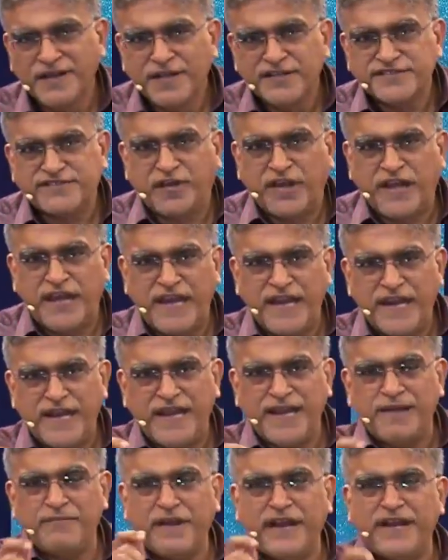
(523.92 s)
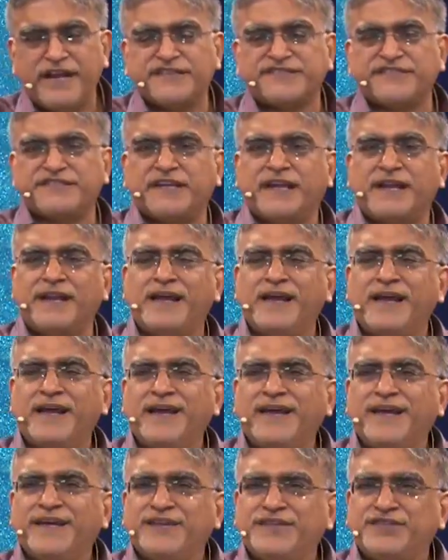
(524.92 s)
So healing medicine,
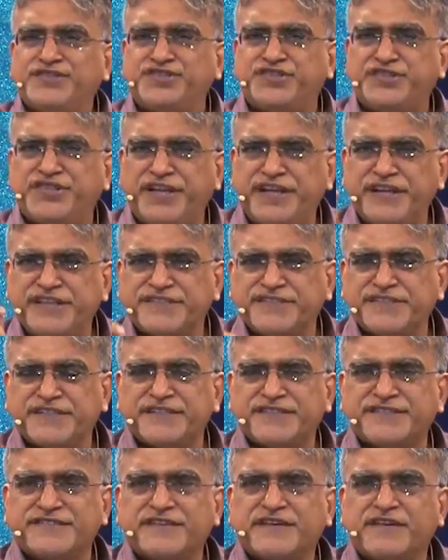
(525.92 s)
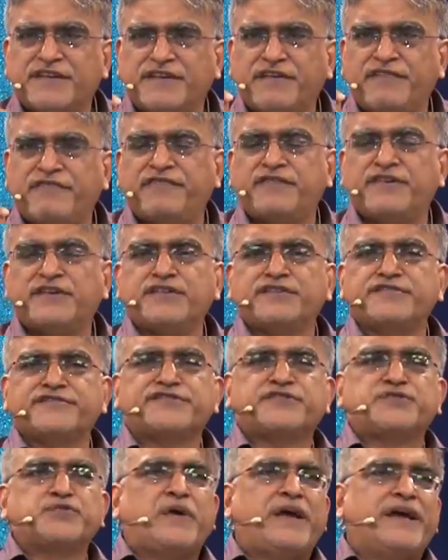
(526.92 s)
Jesus
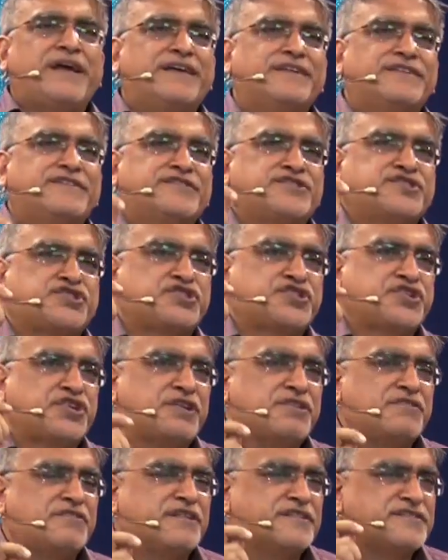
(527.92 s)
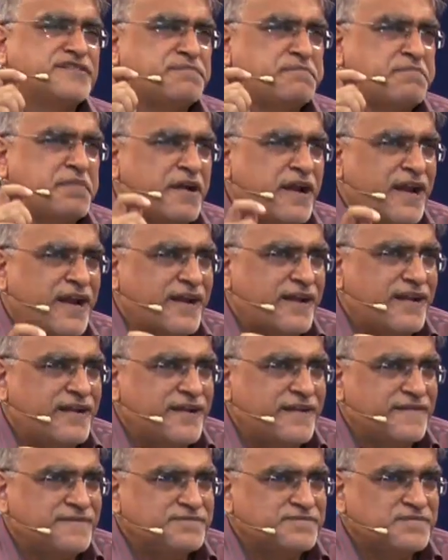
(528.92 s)
refers to as children's bread.
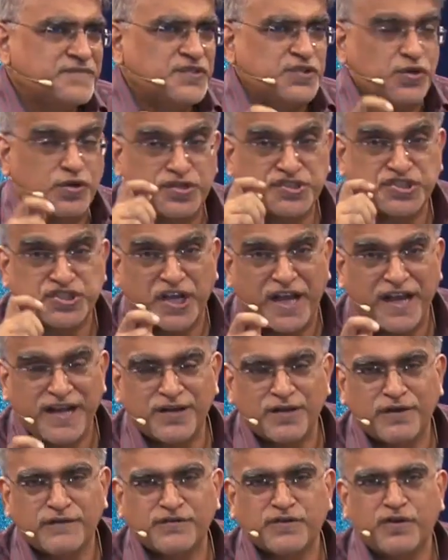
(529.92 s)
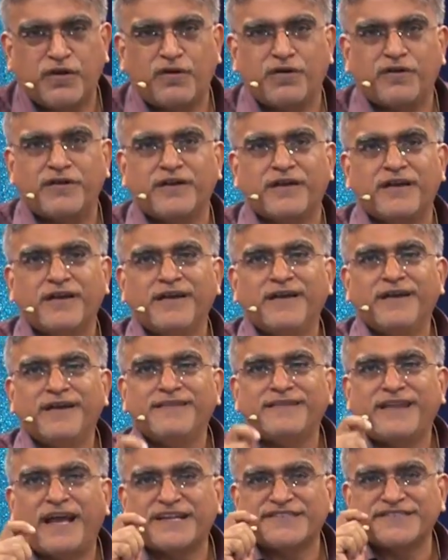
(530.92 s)
You're a child of God.
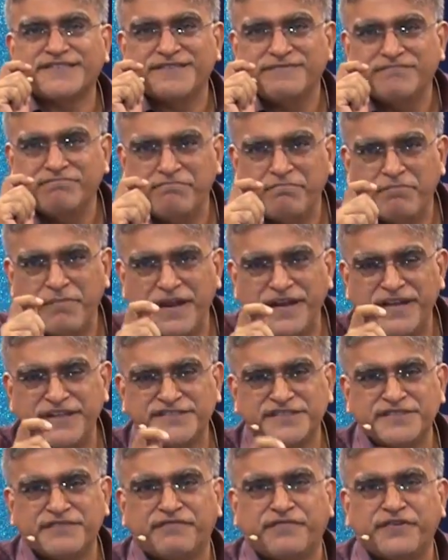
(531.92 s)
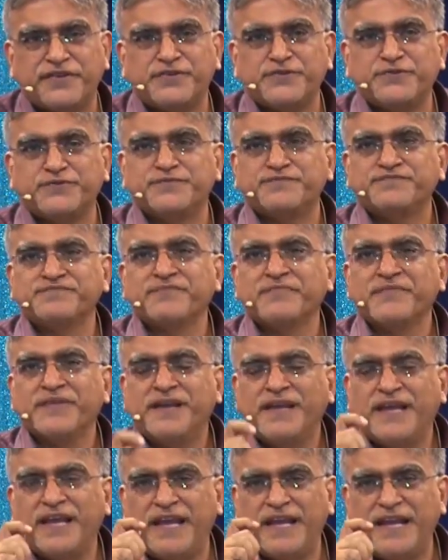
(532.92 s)
That's medicine for you.
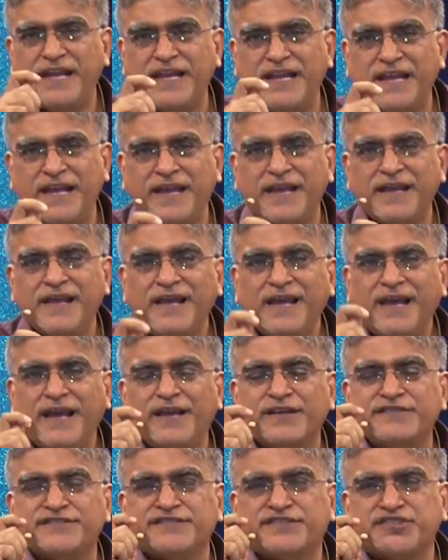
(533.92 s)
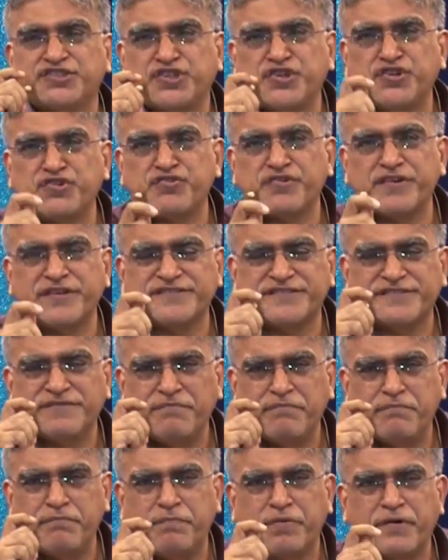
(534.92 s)
Healing is children's
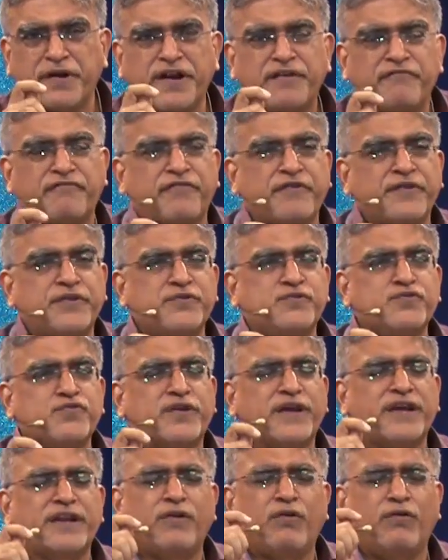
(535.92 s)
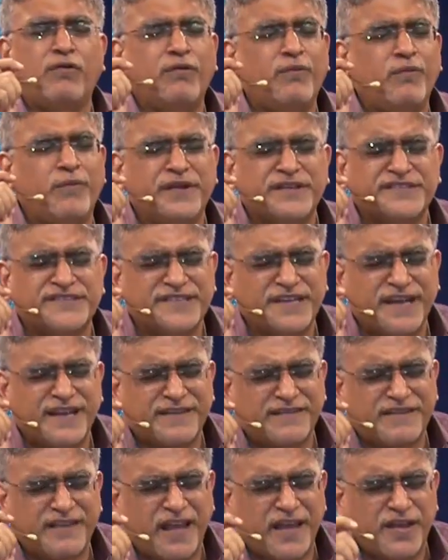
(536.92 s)
bread for you. You can always say, I
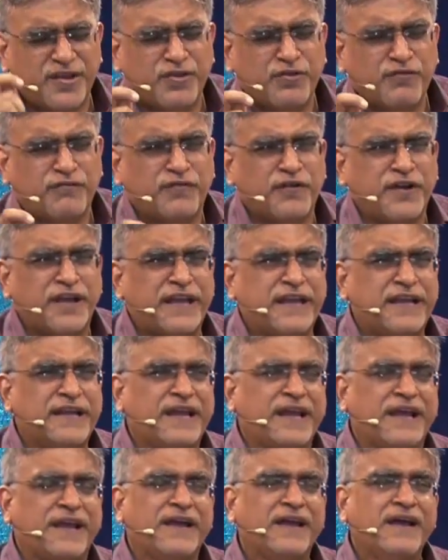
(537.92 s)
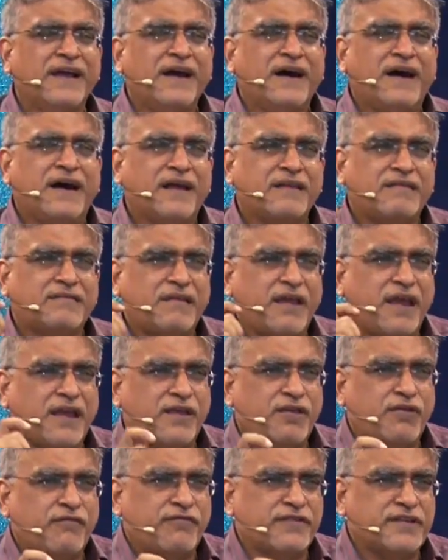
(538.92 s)
thank you for healing. I
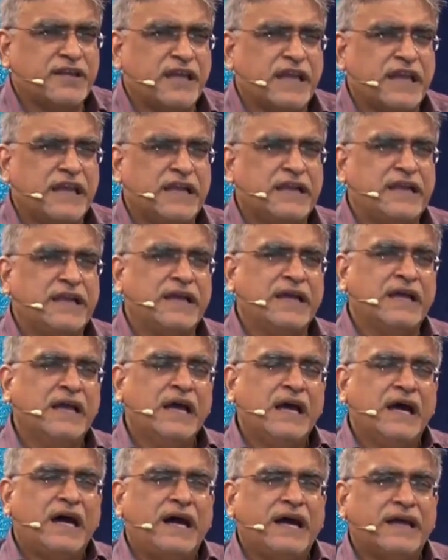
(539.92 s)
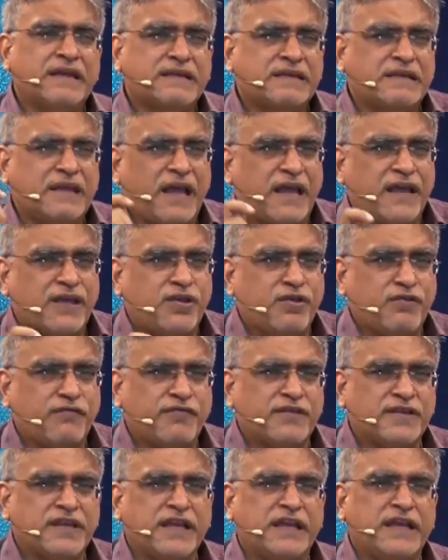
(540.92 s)
thank you for the healing. I thank you
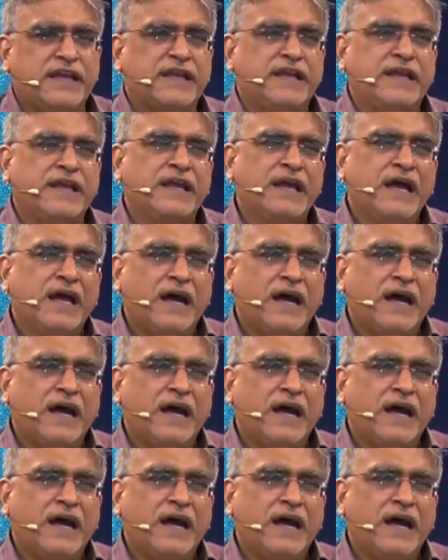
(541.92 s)
for the healing.